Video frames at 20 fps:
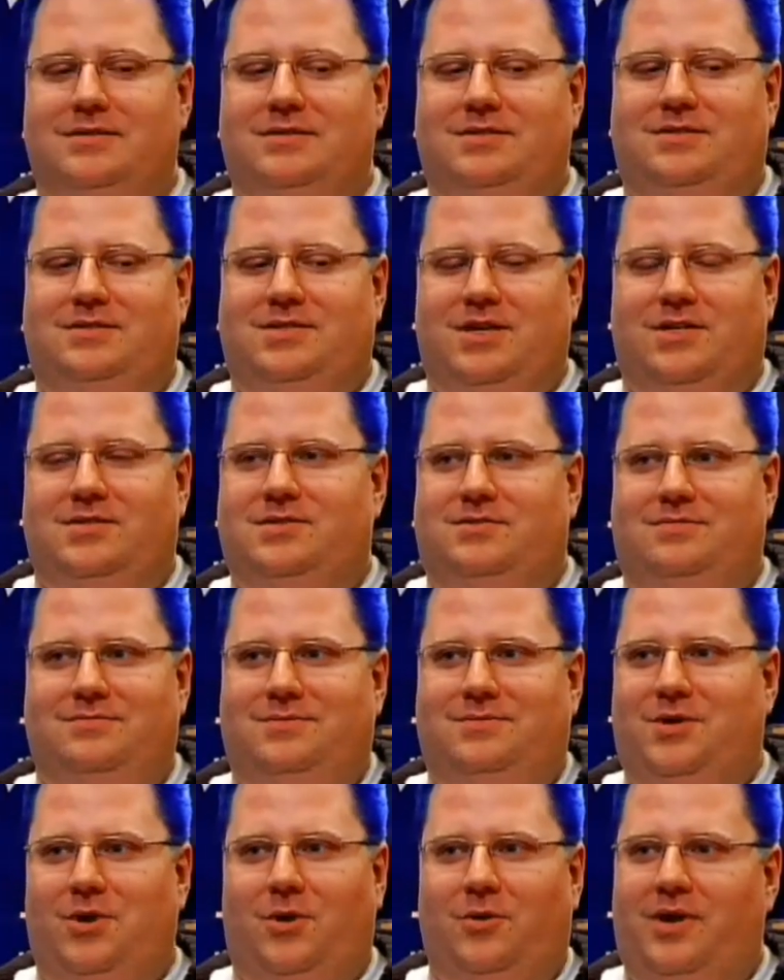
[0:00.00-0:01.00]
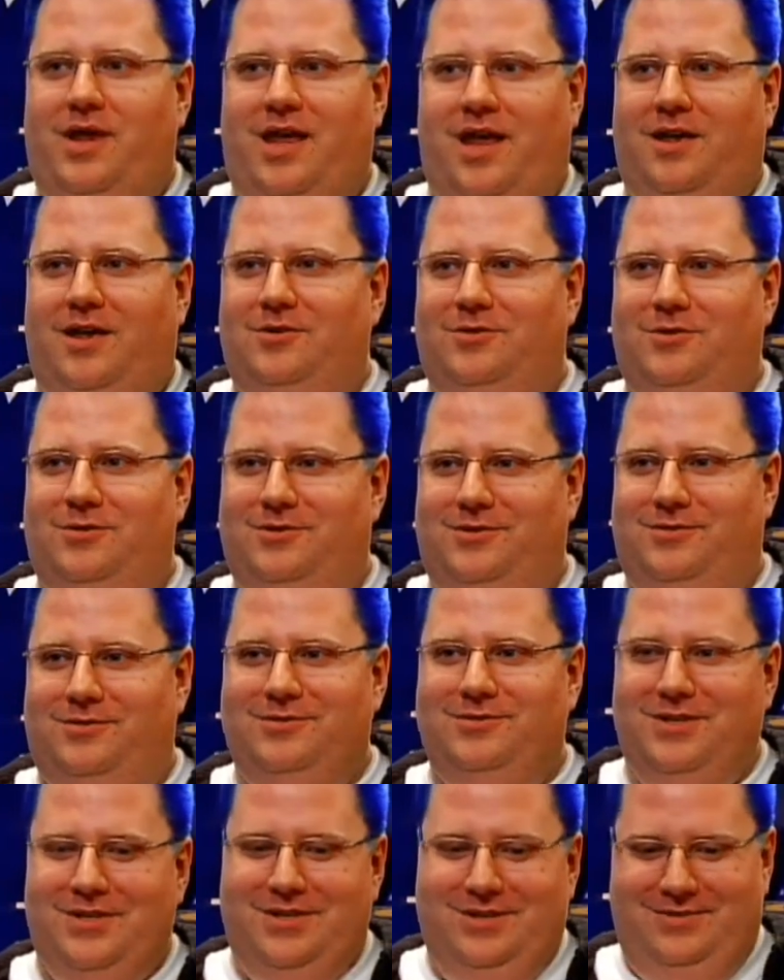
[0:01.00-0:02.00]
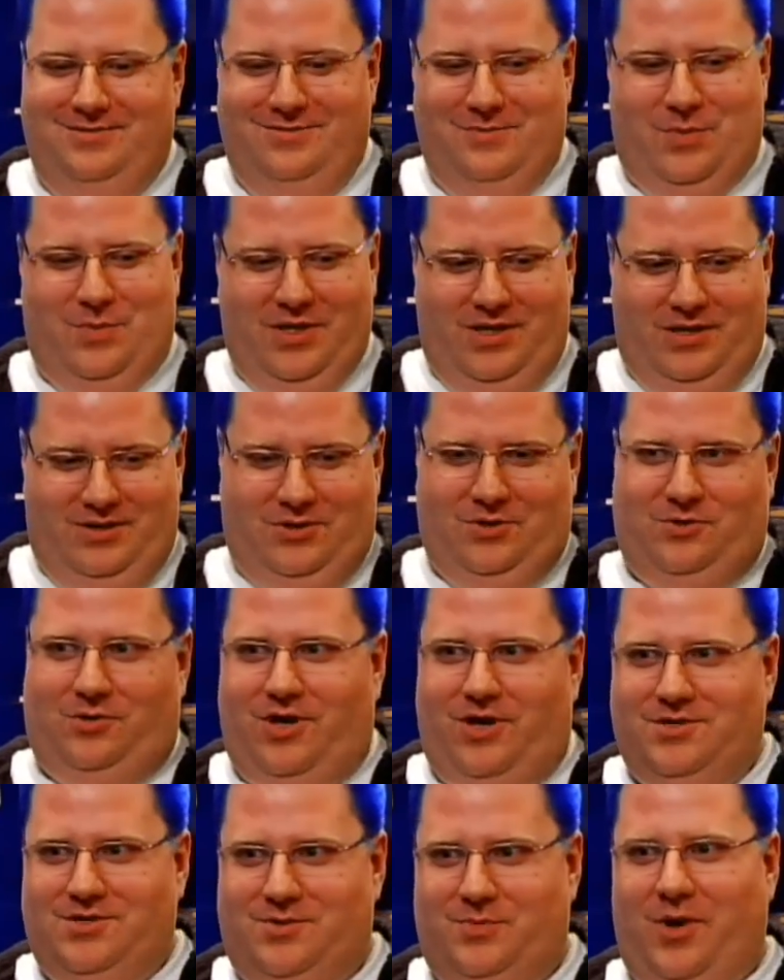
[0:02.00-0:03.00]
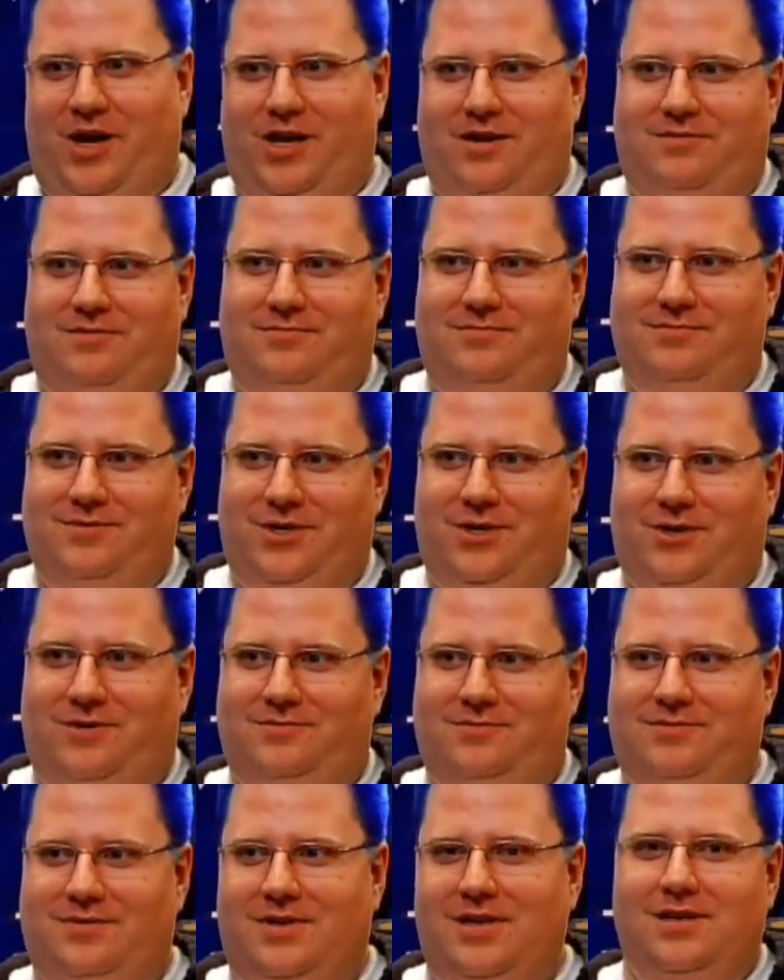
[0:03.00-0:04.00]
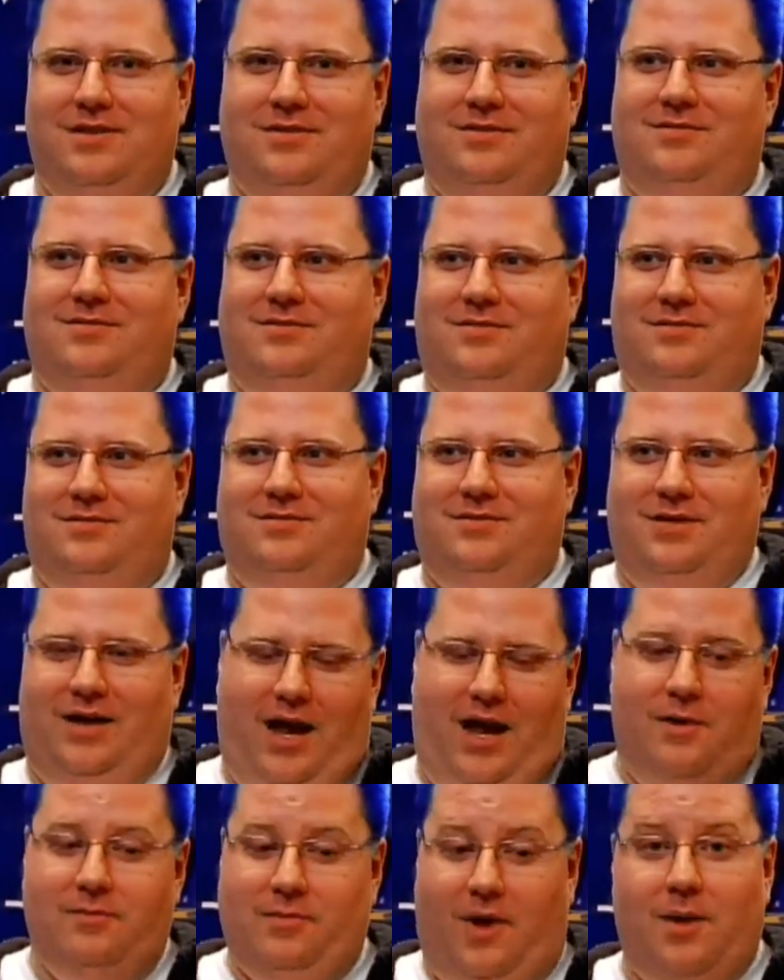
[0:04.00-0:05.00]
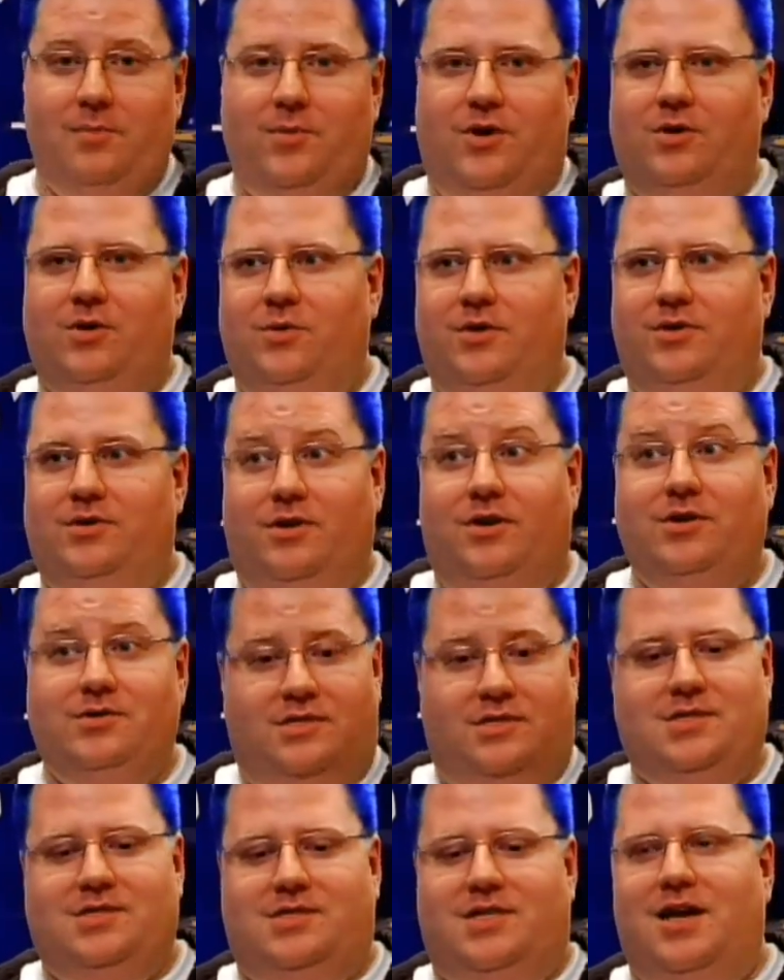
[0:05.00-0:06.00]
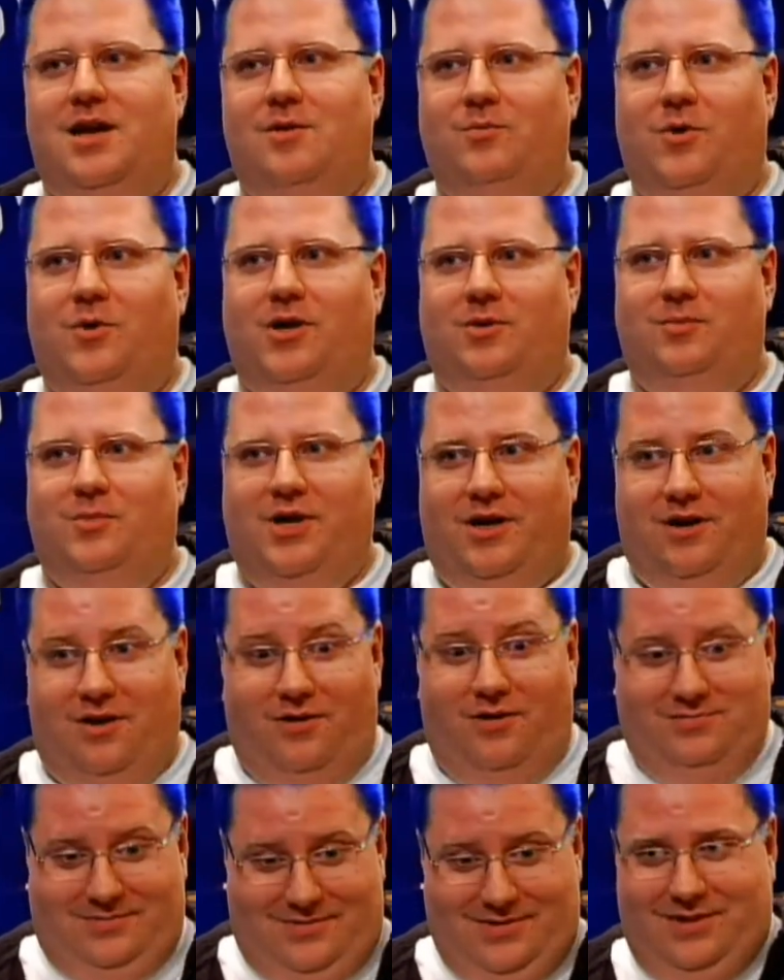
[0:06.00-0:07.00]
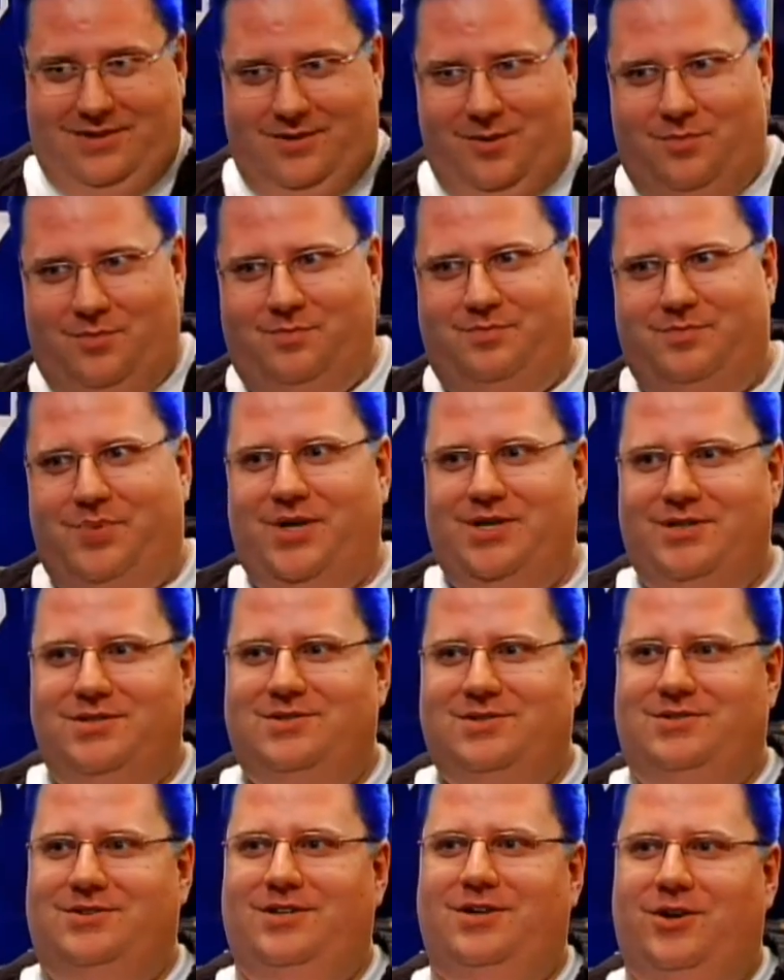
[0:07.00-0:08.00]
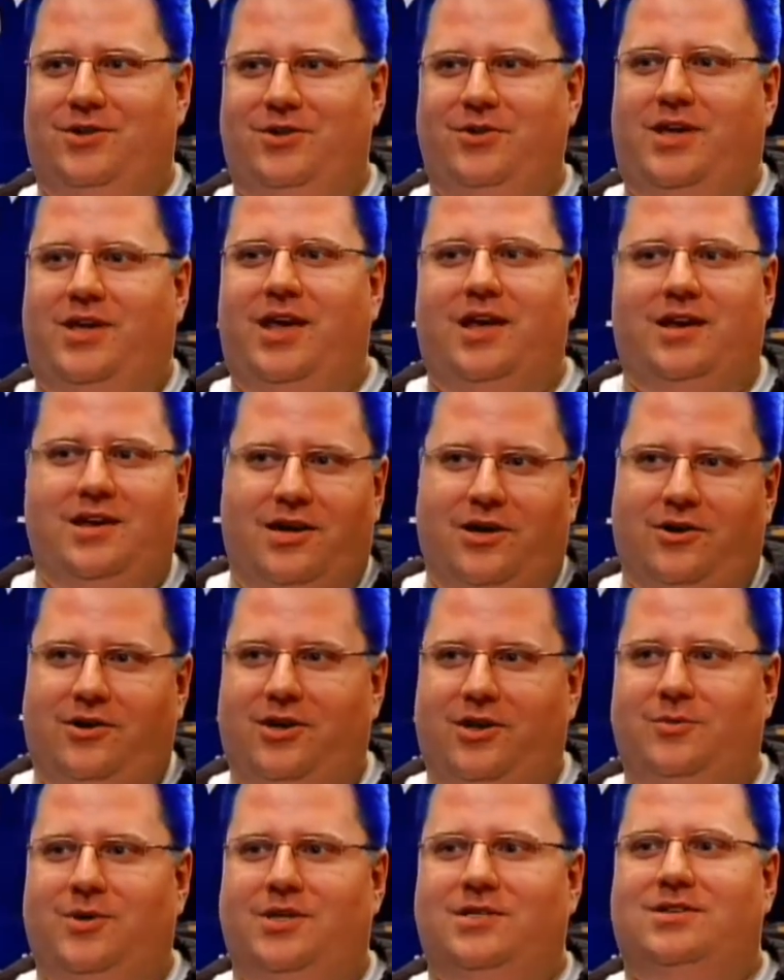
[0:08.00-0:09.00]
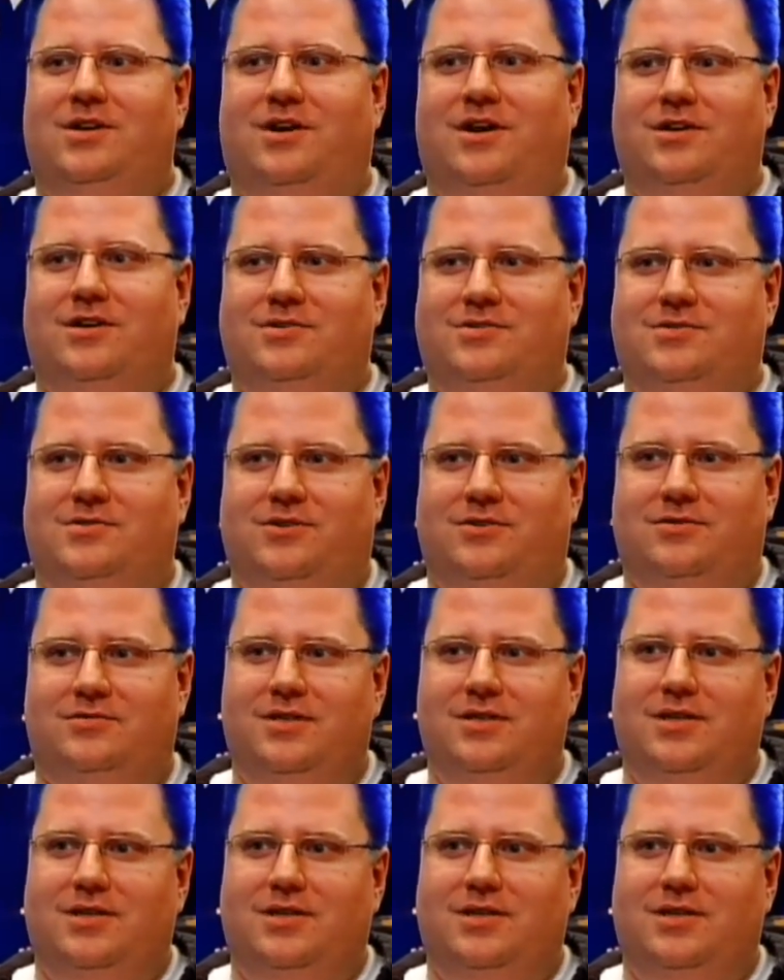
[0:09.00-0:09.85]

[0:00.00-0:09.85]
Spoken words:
just don't handle being crushed by, you know. I'm good with nerds because I am one, but in a bunch, you can't hear anyone talk. So